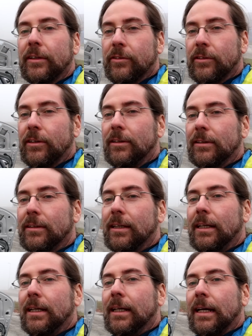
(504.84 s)
installed
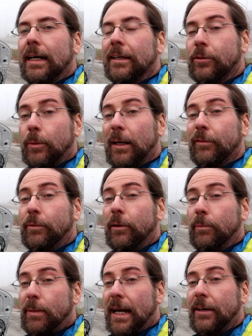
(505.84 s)
a
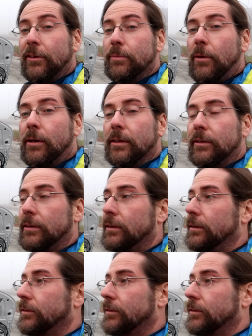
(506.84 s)
12-volt battery monitor.